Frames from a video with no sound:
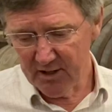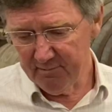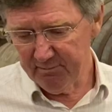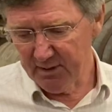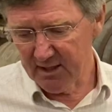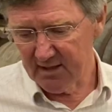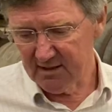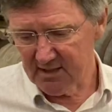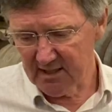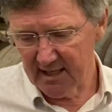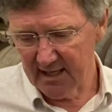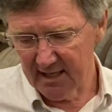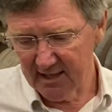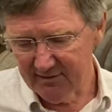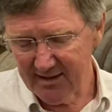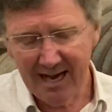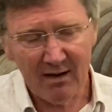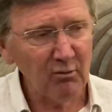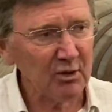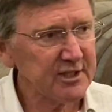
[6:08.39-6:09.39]
but
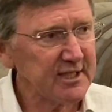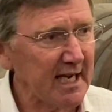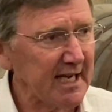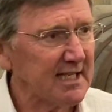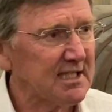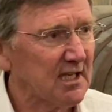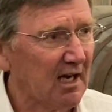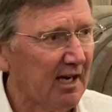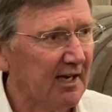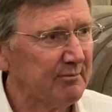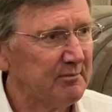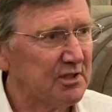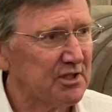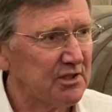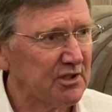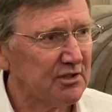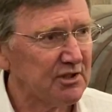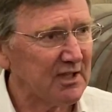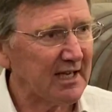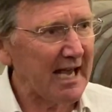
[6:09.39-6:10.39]
that will take time
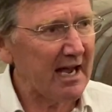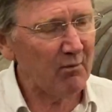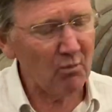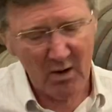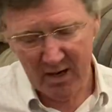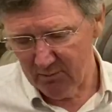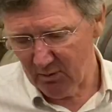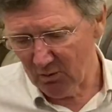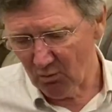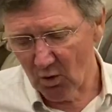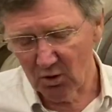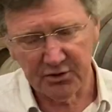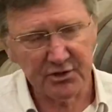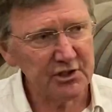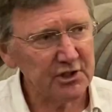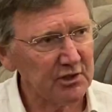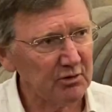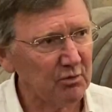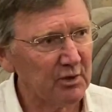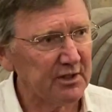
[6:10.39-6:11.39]
to get where we want
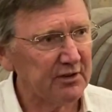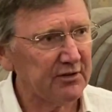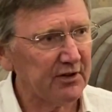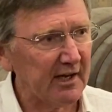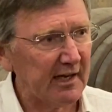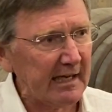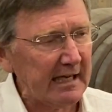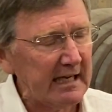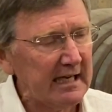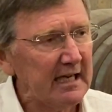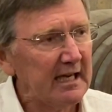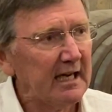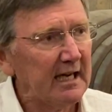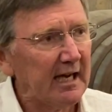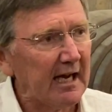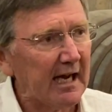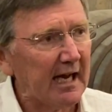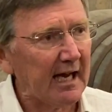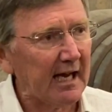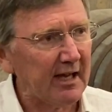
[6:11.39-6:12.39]
to with
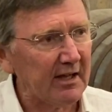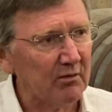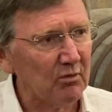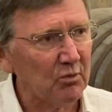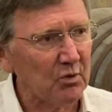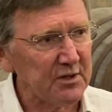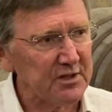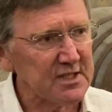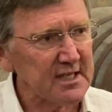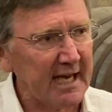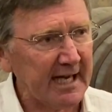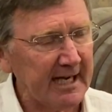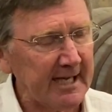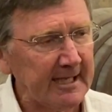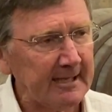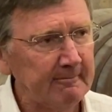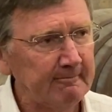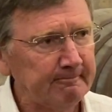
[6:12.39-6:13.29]
Sané.